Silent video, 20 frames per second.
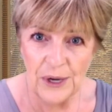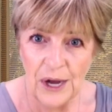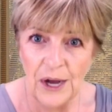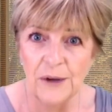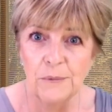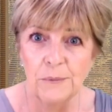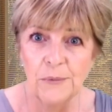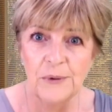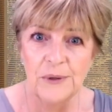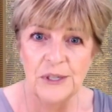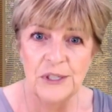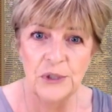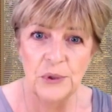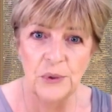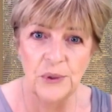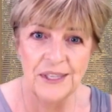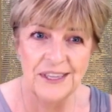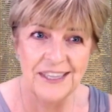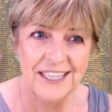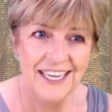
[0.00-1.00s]
I hope you
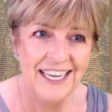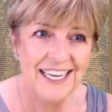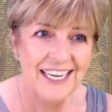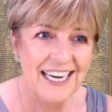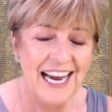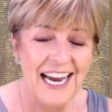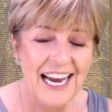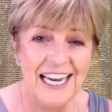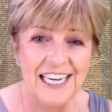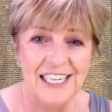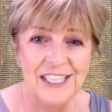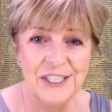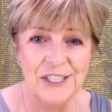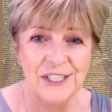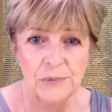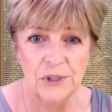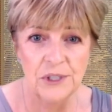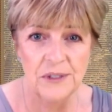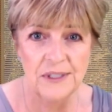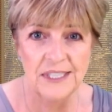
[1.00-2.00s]
enjoyed that, and
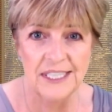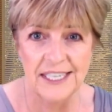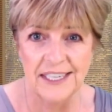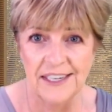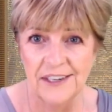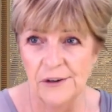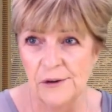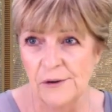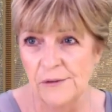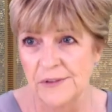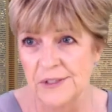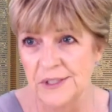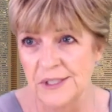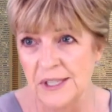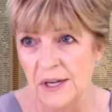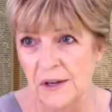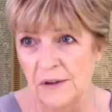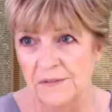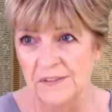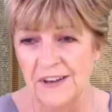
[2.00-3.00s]
do take care of
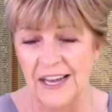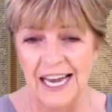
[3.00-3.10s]
yourself